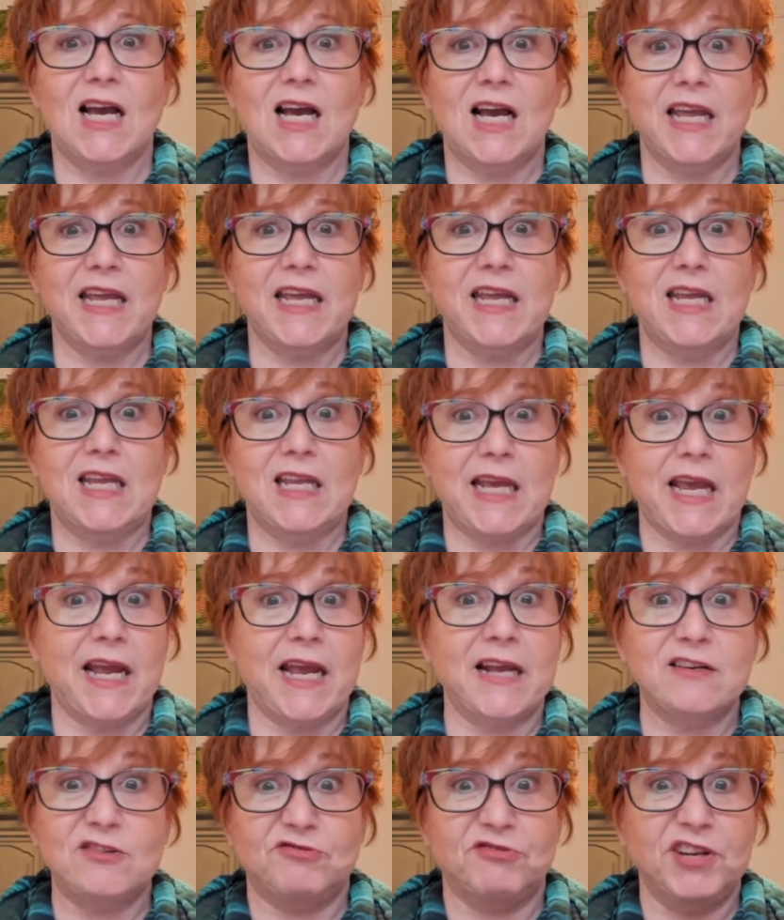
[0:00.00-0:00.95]
I
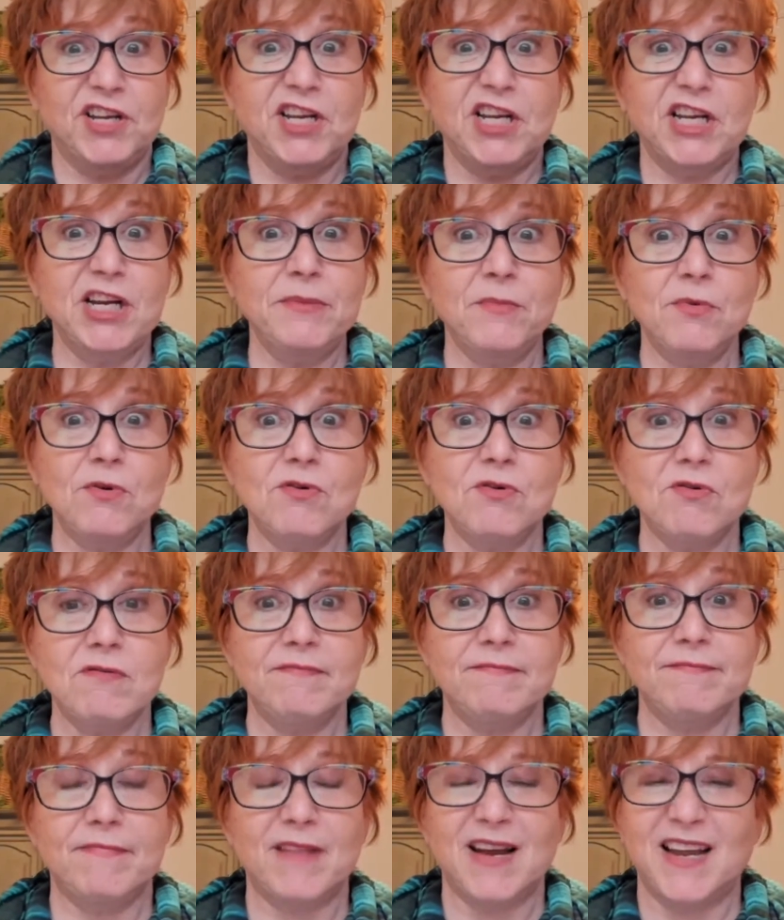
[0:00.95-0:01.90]
can't drink
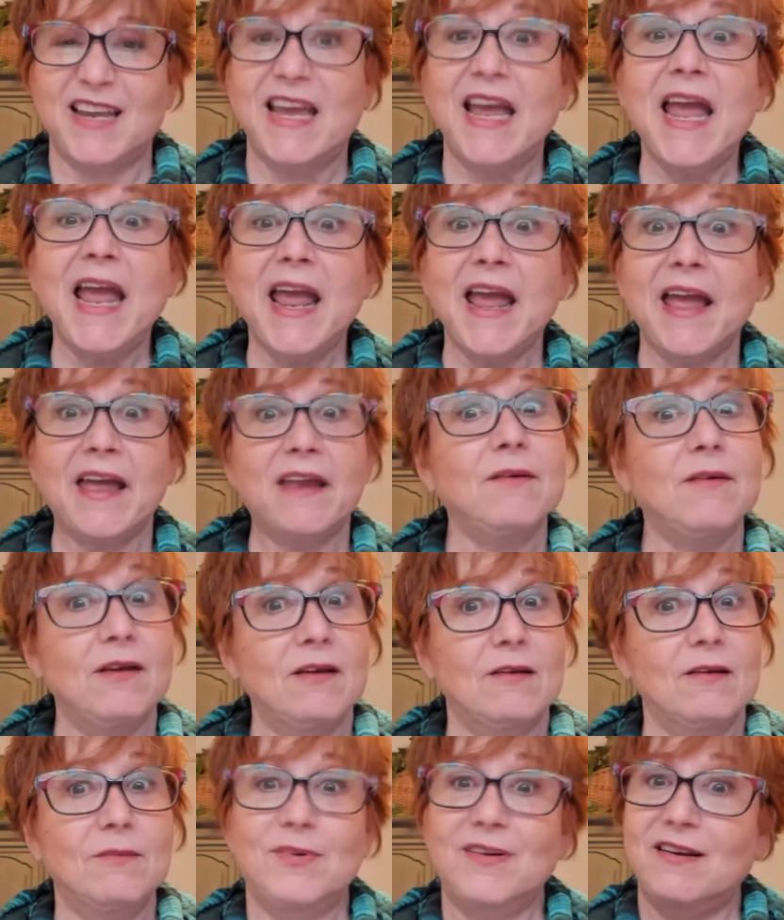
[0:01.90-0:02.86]
anymore. I
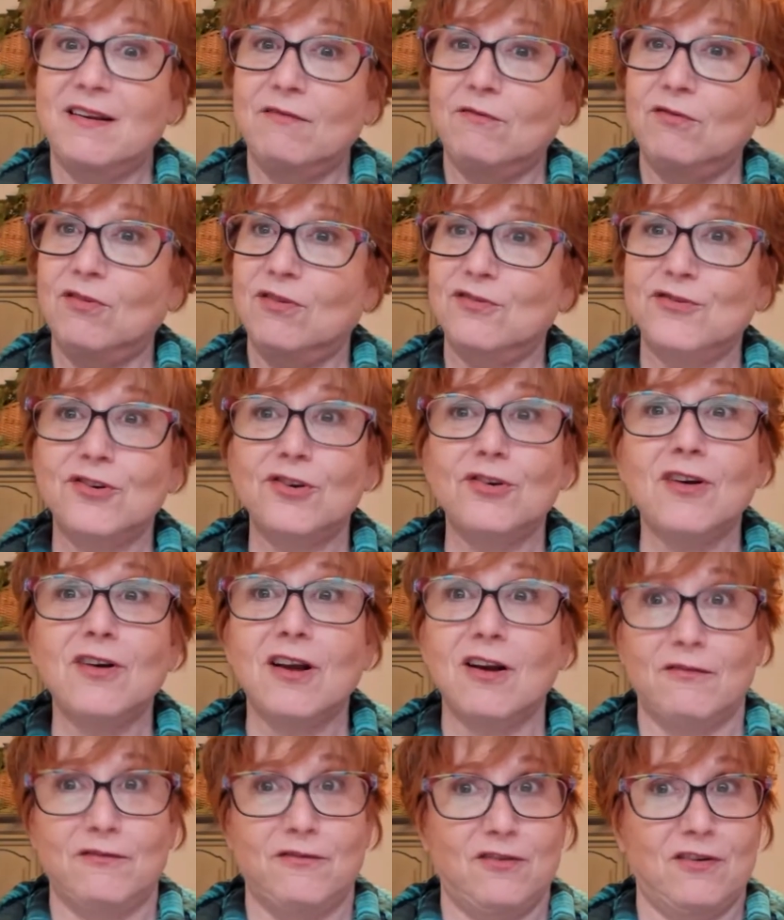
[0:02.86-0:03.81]
can, but it wouldn't turn
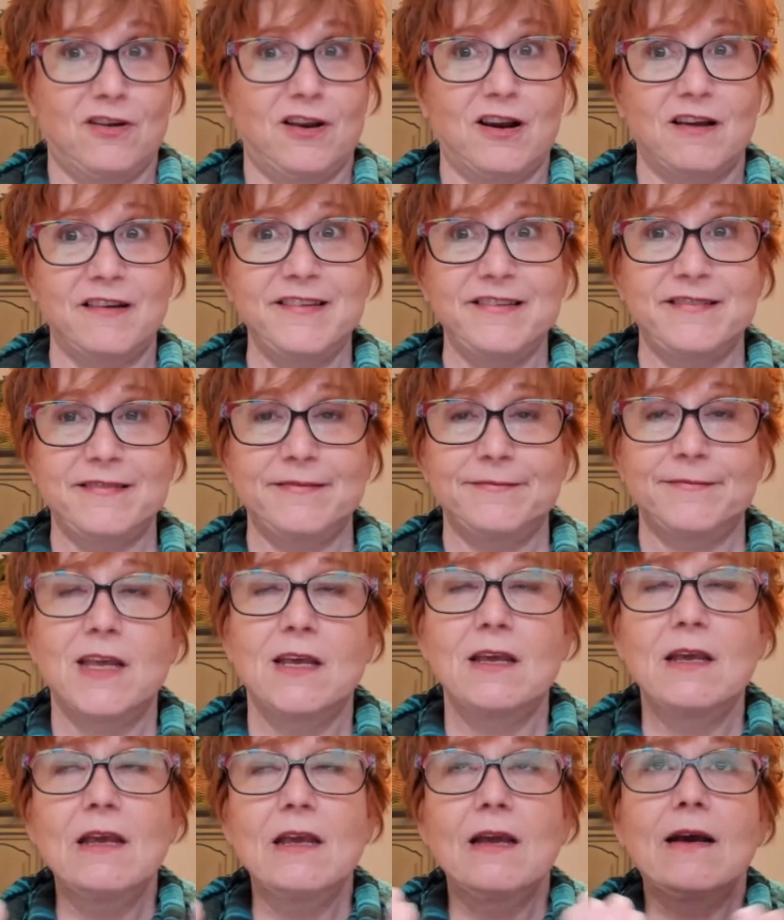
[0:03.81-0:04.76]
out very nice.
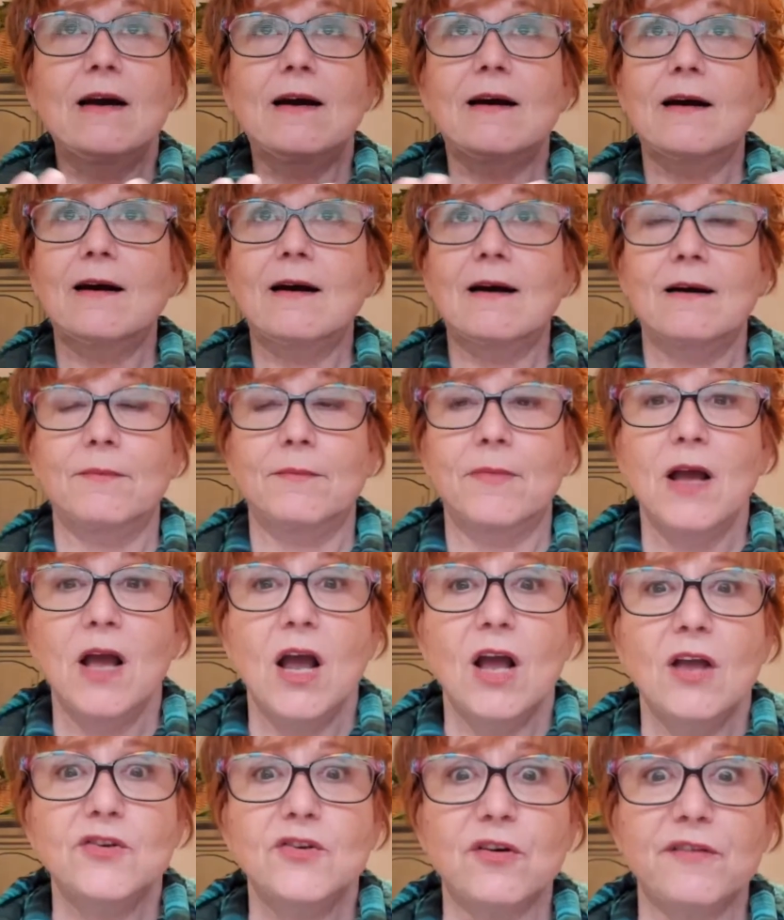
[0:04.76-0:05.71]

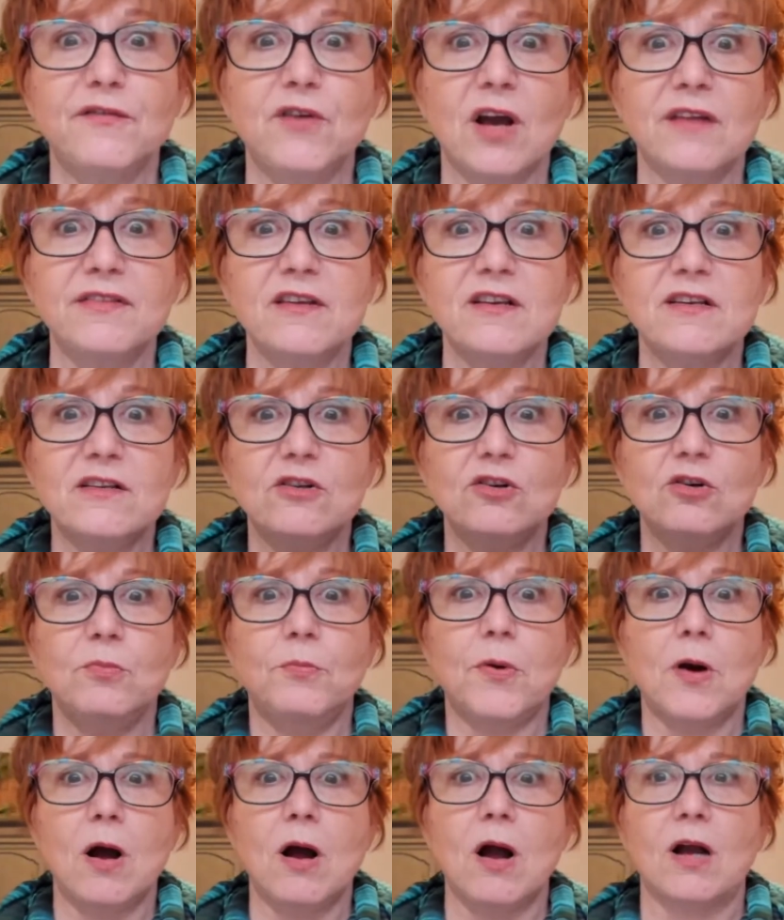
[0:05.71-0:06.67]
So I've got this
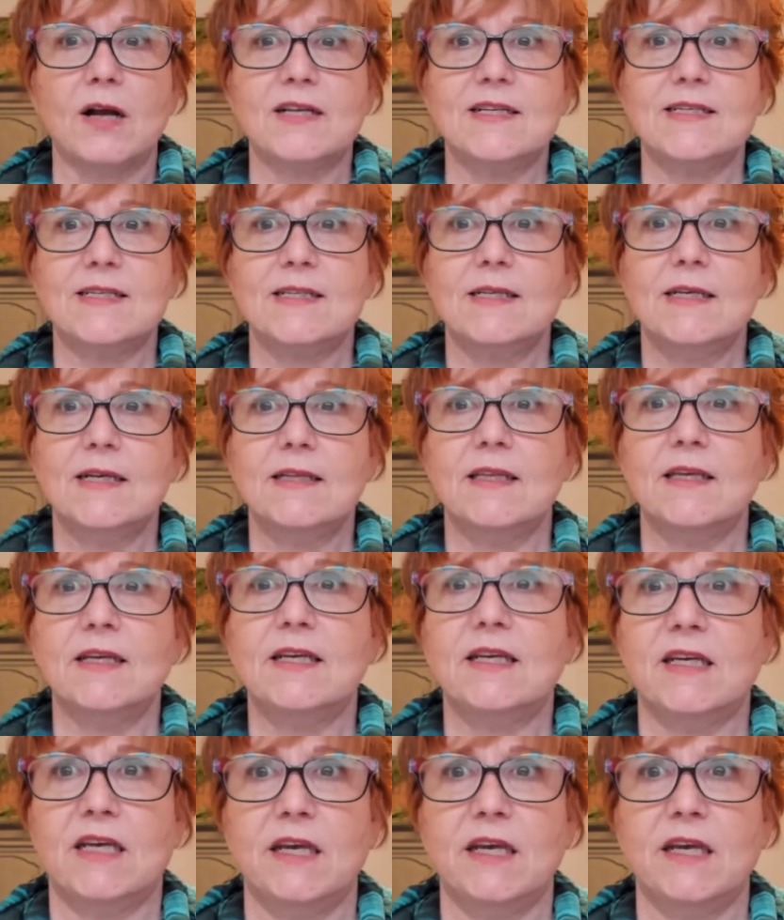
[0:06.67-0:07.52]
little box that